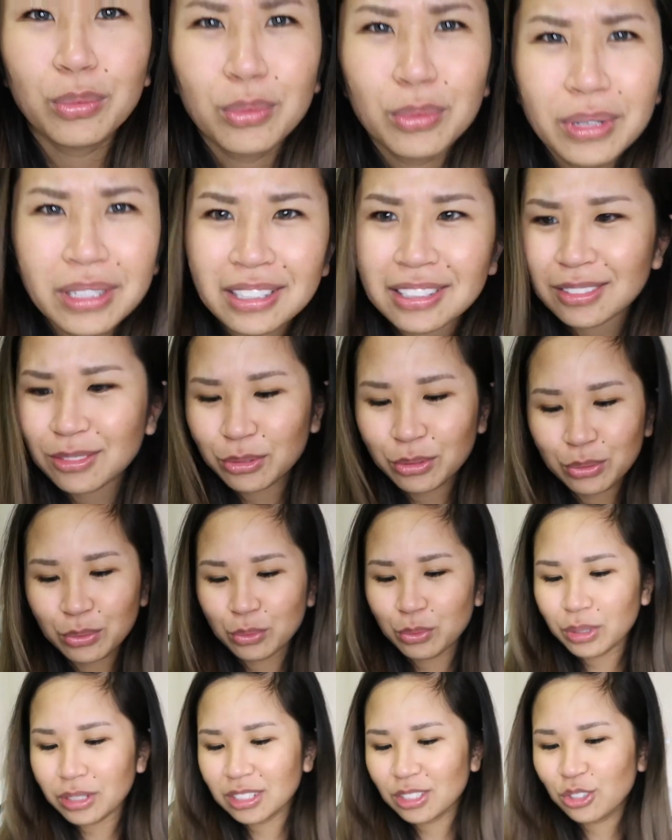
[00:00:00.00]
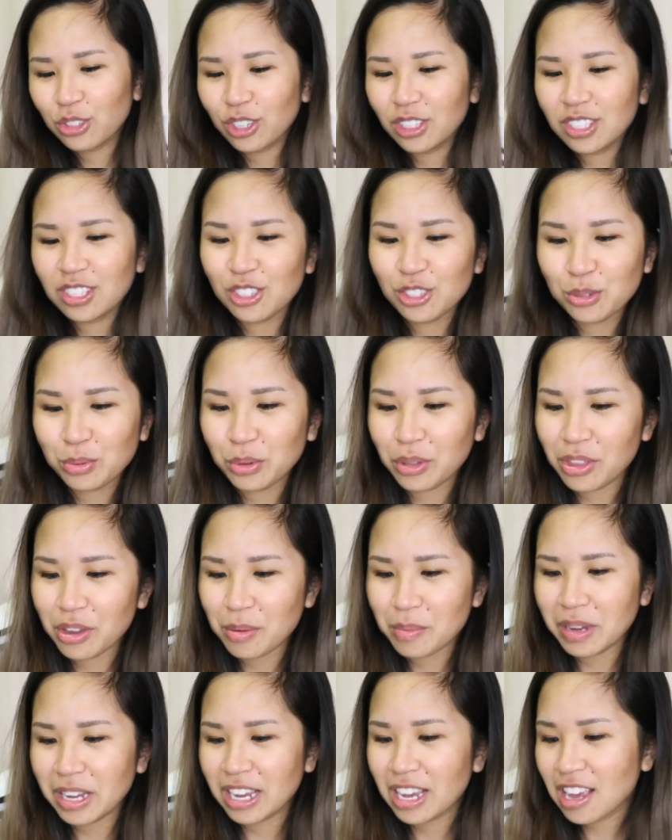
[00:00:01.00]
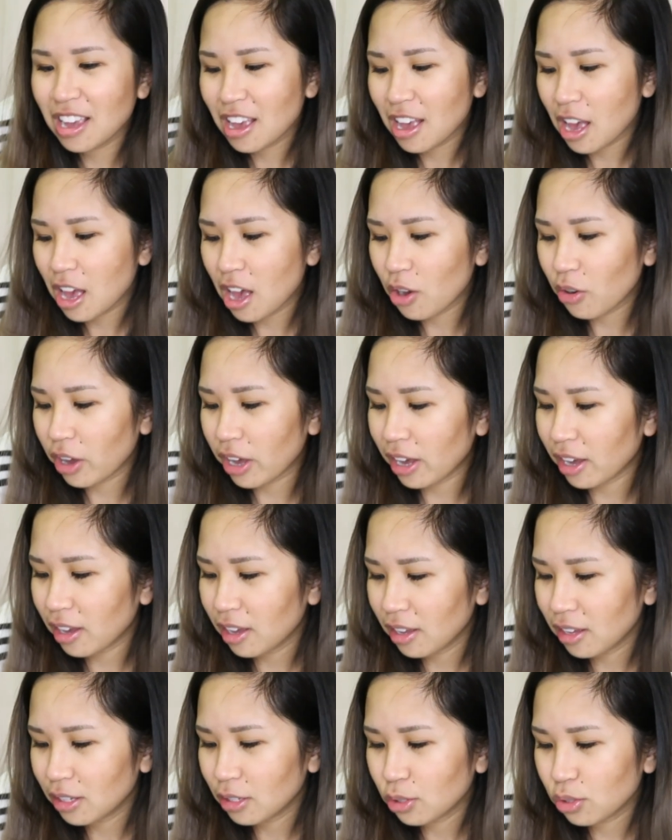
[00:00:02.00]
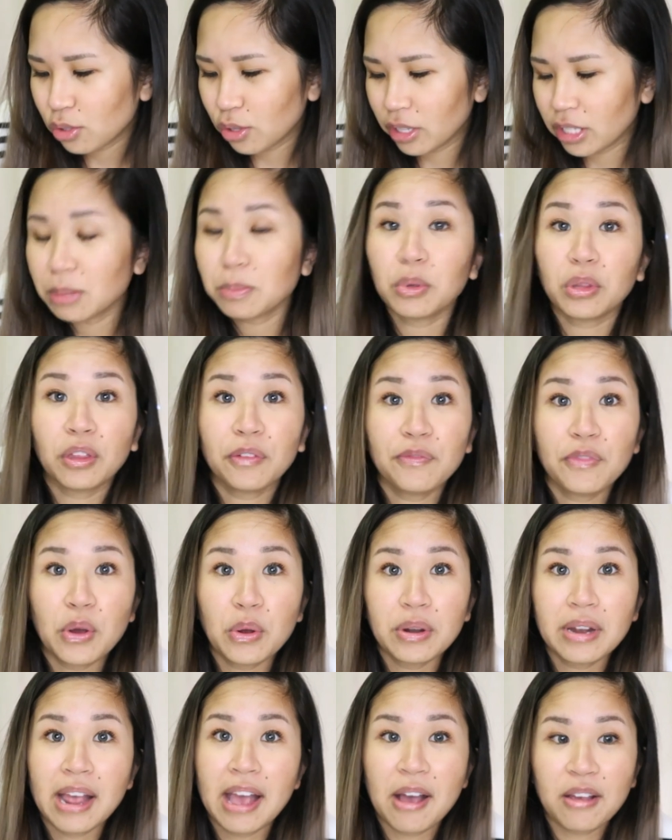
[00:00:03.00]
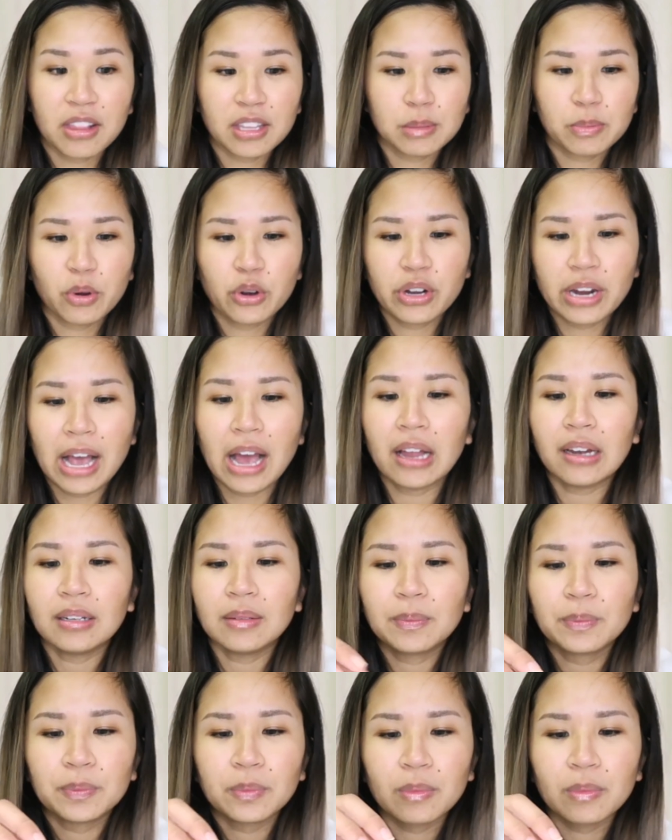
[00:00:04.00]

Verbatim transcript: What, what instructions would there be? Okay, so let's put the phone down. Let's put her down.